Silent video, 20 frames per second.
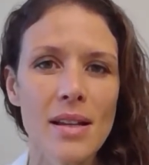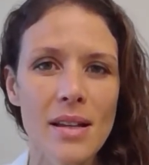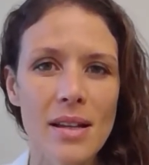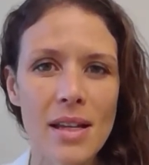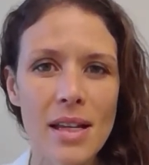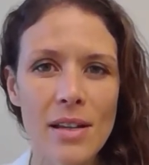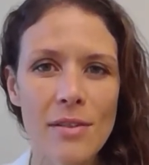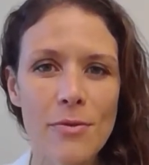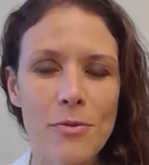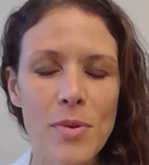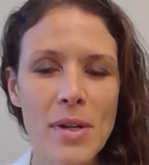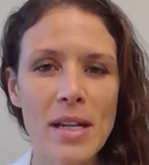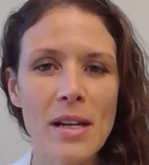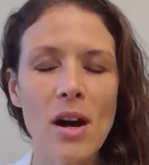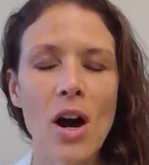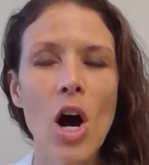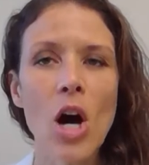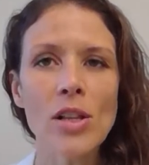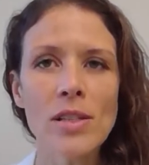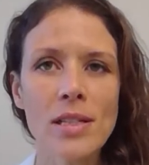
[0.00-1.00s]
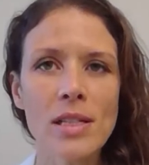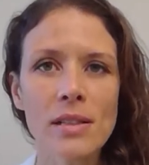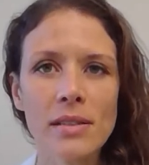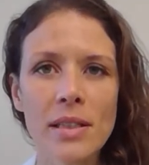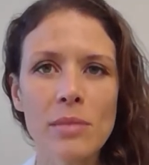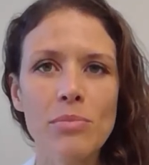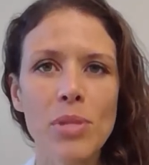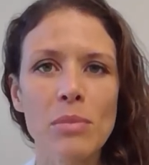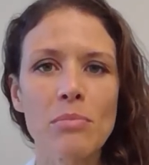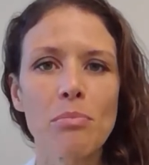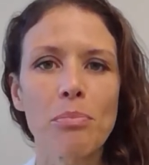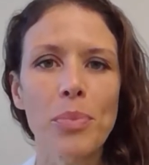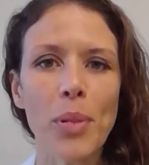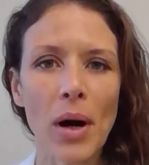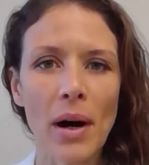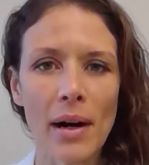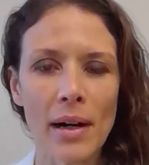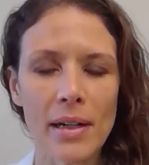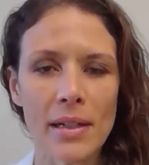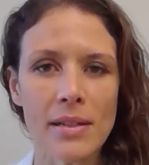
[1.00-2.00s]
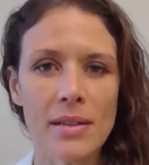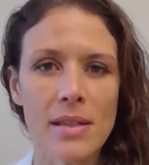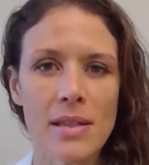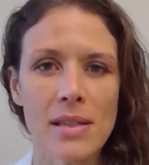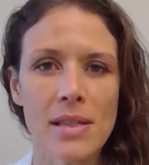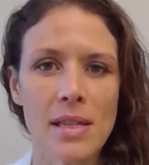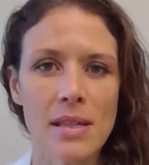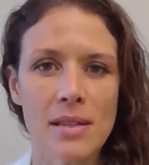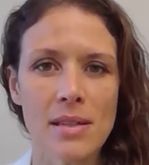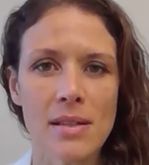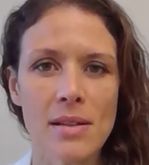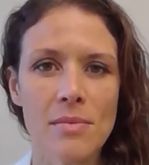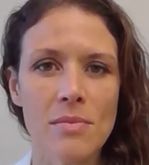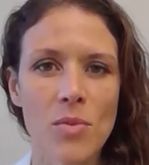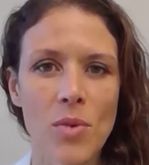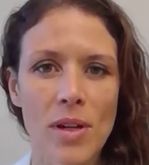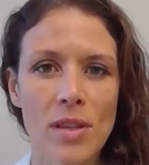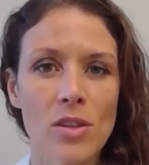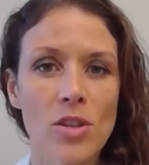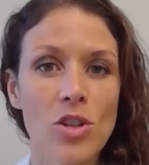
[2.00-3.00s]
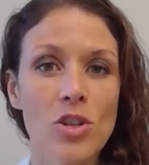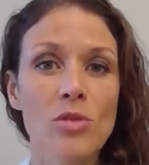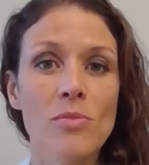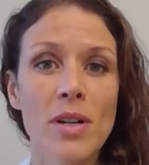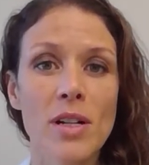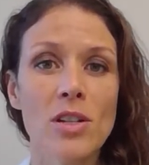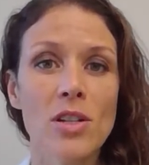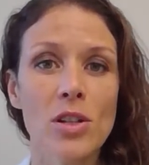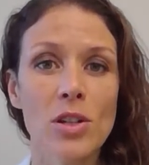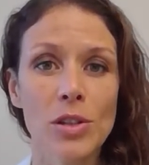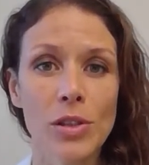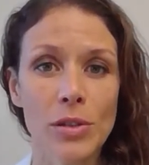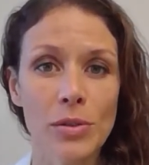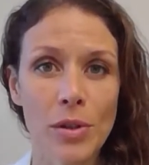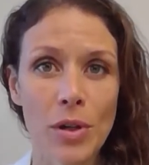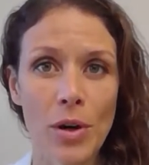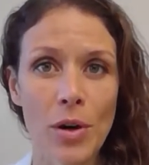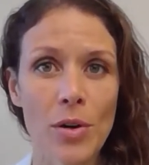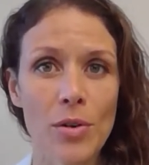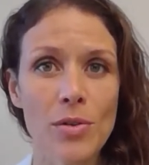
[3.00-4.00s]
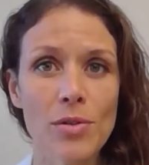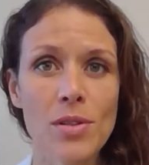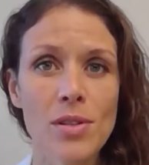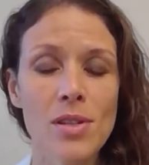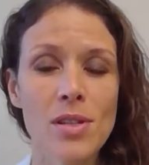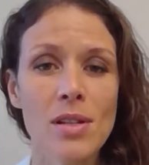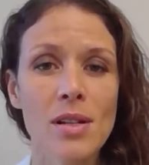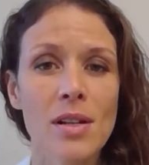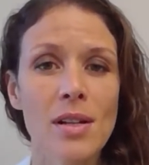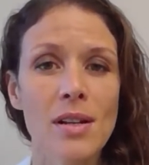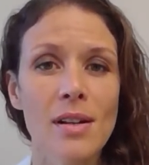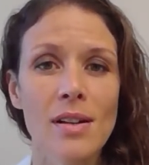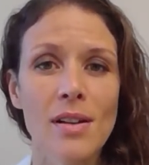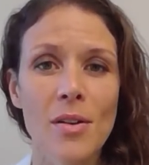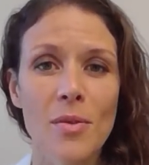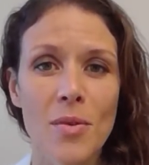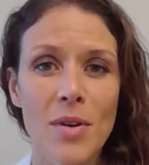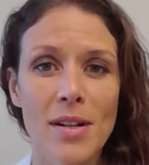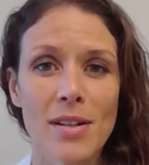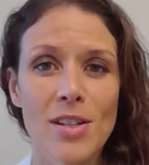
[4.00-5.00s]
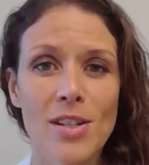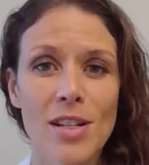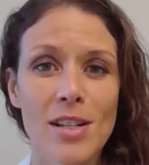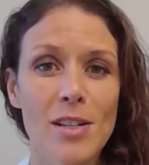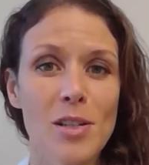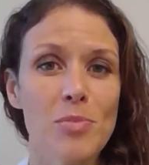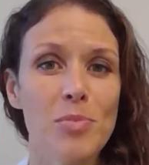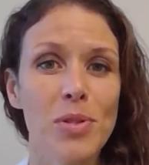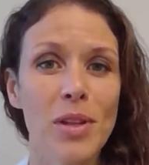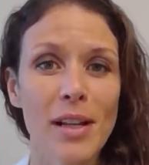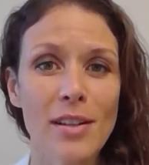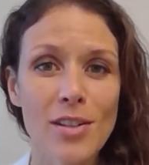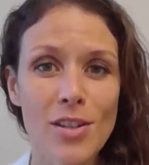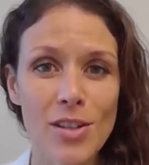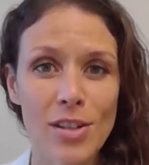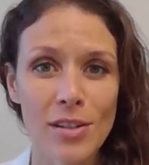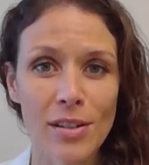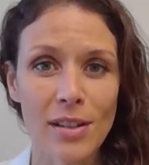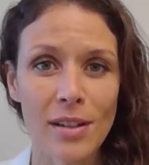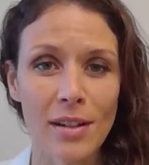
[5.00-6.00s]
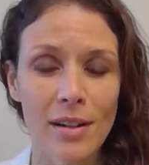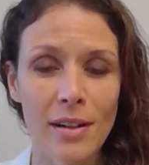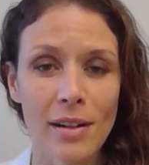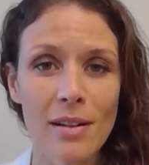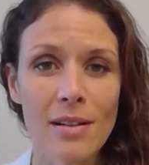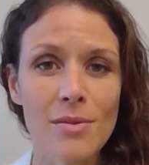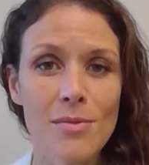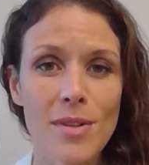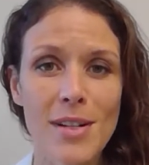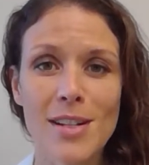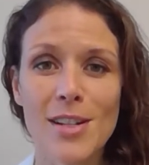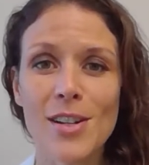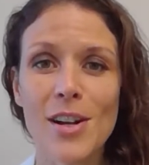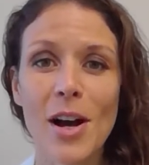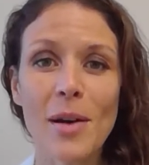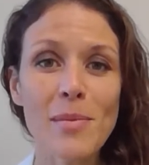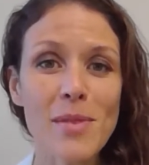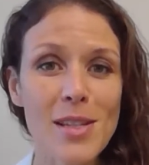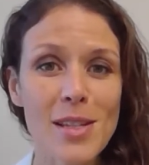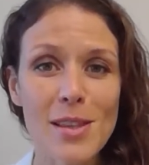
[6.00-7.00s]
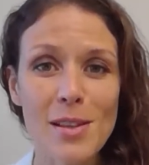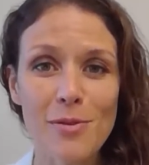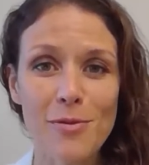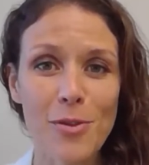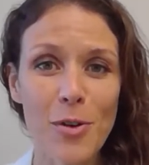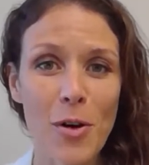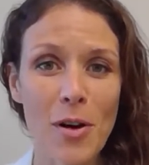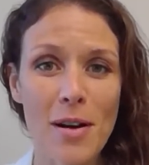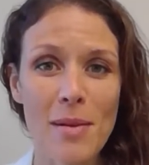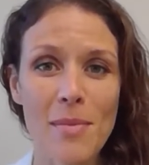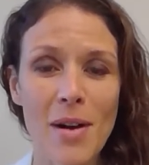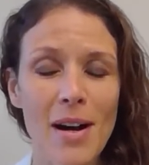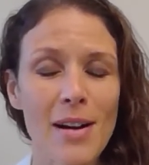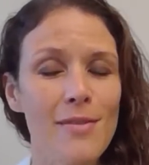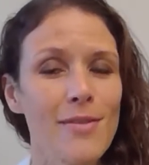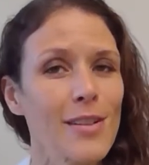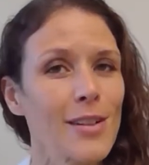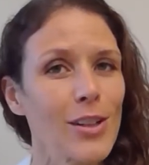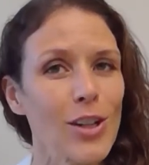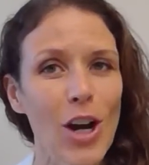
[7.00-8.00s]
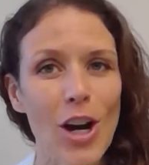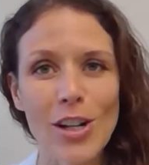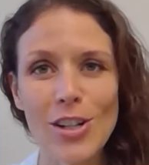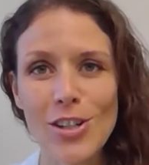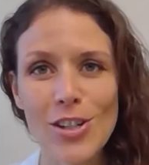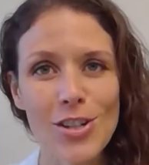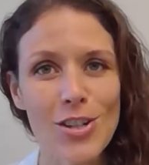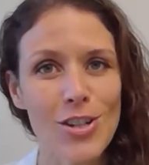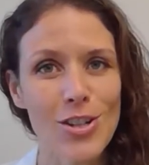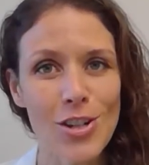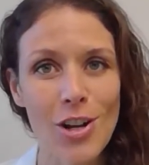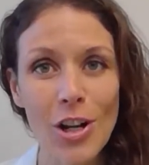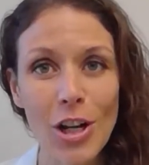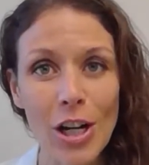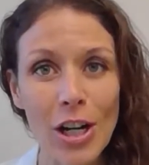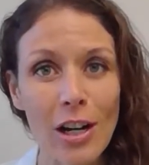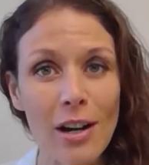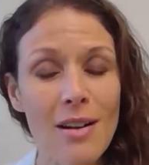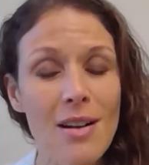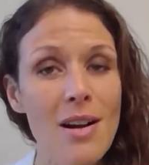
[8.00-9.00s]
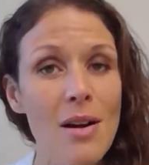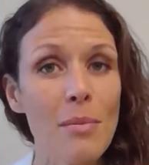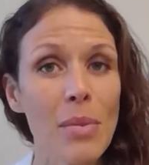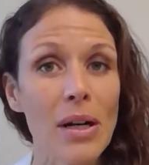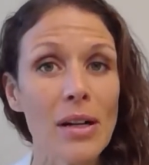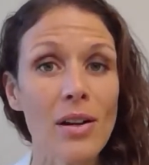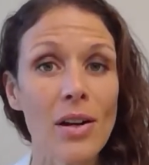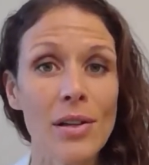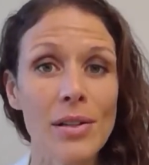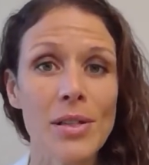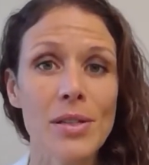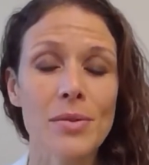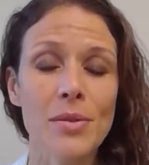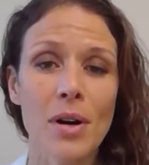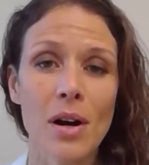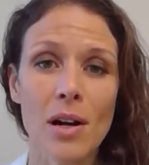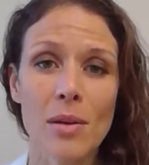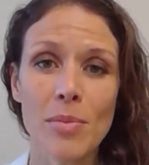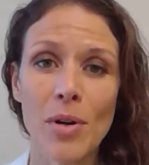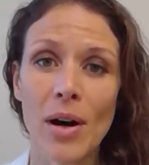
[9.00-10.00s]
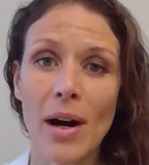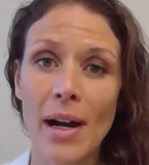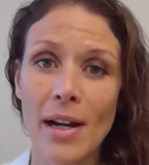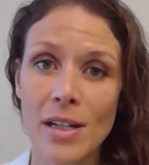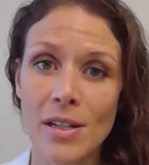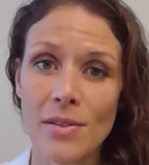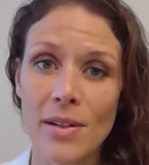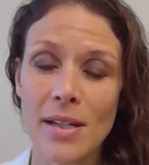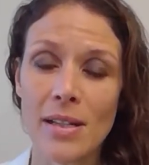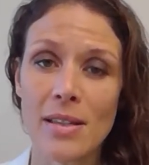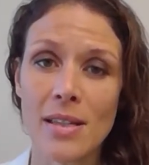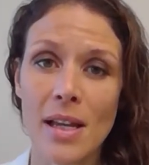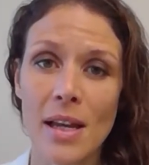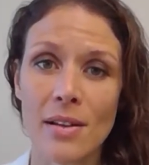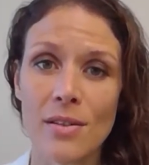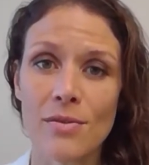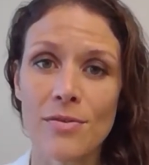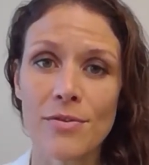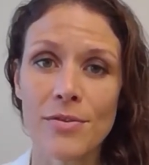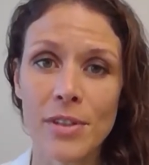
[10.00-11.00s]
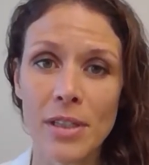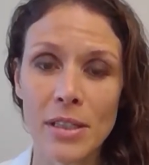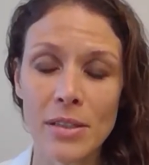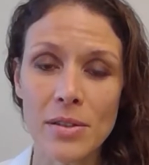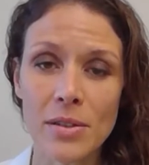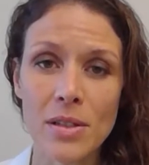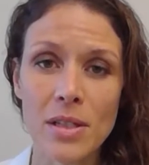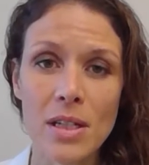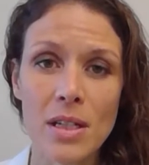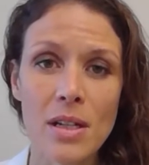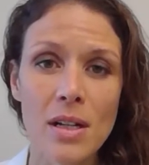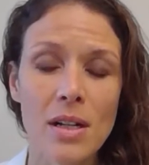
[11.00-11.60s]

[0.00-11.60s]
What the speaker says: If we constantly bombard the system with too much glucose, which is blood sugar, which comes in the form of not just sugar, but also carbohydrates and fruit,